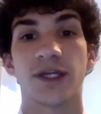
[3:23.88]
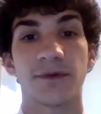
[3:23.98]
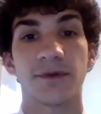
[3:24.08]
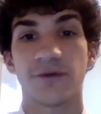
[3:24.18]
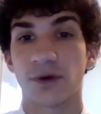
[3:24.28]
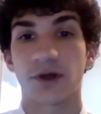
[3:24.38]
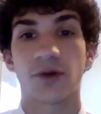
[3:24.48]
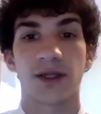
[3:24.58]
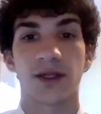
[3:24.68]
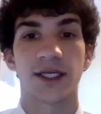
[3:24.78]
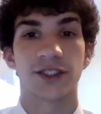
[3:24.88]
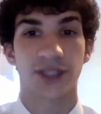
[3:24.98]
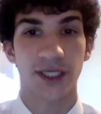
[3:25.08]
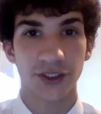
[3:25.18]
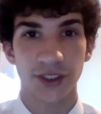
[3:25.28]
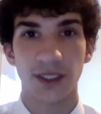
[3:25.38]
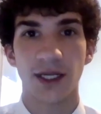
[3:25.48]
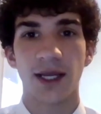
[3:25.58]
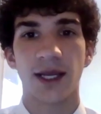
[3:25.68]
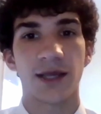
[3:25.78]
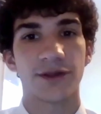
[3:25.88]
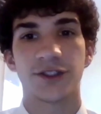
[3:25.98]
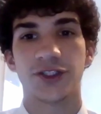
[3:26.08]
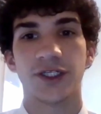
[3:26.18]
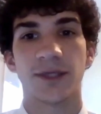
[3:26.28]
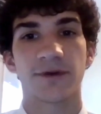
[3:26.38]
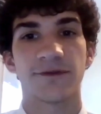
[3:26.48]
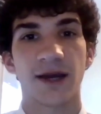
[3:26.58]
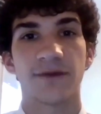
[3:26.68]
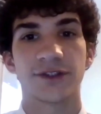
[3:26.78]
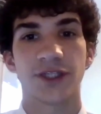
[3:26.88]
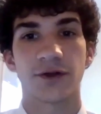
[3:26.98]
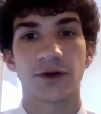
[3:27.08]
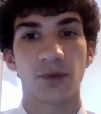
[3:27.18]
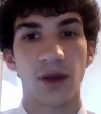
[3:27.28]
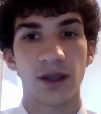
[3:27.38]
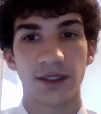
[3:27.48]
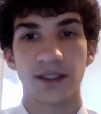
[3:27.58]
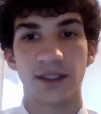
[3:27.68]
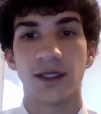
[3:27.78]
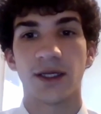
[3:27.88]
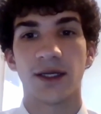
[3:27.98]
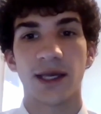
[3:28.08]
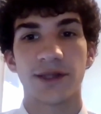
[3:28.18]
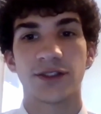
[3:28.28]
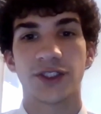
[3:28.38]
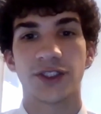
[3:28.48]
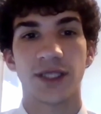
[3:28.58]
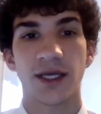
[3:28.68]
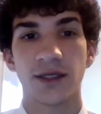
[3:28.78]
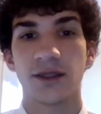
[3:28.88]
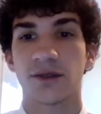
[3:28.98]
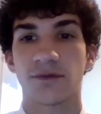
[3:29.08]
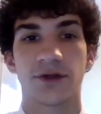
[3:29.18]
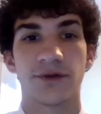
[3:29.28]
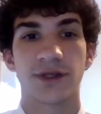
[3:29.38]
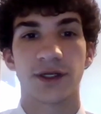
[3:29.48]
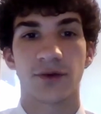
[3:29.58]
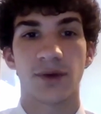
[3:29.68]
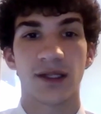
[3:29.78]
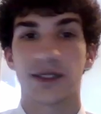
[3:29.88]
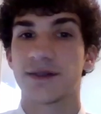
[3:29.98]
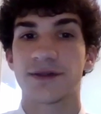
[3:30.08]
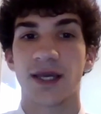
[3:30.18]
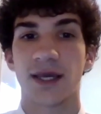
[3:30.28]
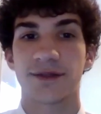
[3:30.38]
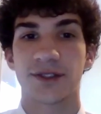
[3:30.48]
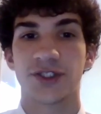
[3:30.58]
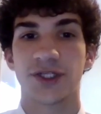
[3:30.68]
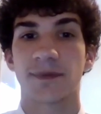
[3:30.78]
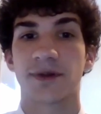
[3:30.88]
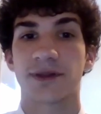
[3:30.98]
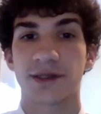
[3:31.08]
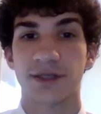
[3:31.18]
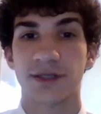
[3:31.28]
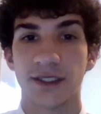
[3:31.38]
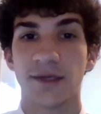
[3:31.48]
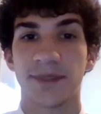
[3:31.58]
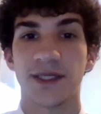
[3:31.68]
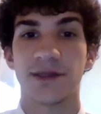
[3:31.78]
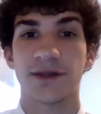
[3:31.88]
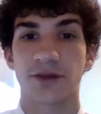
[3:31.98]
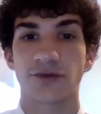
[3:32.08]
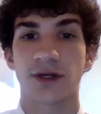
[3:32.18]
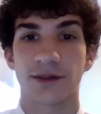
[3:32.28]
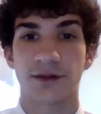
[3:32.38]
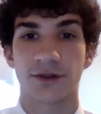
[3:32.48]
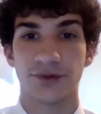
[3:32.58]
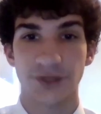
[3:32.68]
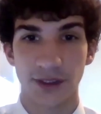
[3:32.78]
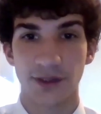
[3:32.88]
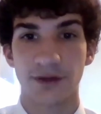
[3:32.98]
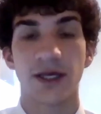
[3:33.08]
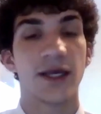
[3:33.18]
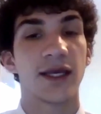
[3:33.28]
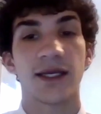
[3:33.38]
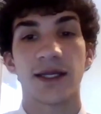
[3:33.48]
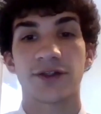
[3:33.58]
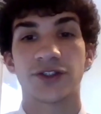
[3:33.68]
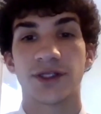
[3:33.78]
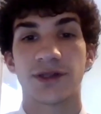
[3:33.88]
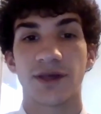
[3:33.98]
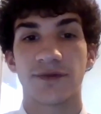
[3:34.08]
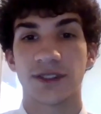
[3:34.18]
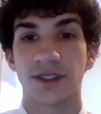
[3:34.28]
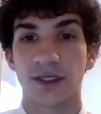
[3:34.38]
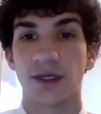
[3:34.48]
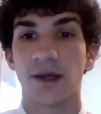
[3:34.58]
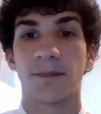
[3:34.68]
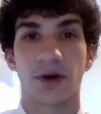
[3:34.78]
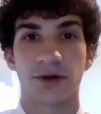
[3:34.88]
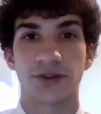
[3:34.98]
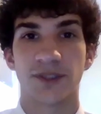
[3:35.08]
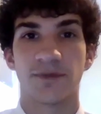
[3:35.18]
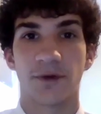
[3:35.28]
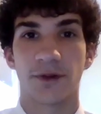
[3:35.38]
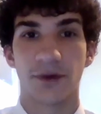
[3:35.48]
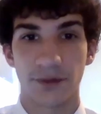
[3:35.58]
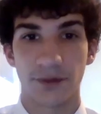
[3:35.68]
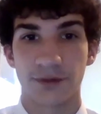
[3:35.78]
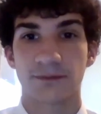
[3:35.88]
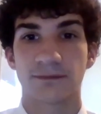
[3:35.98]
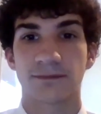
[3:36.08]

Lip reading: number 4, quality education, SDG number 5, gender equality, SDG 10, reduced inequalities, SDG number 16, peace and strong institutions, and SDG 17, partnership for the goals.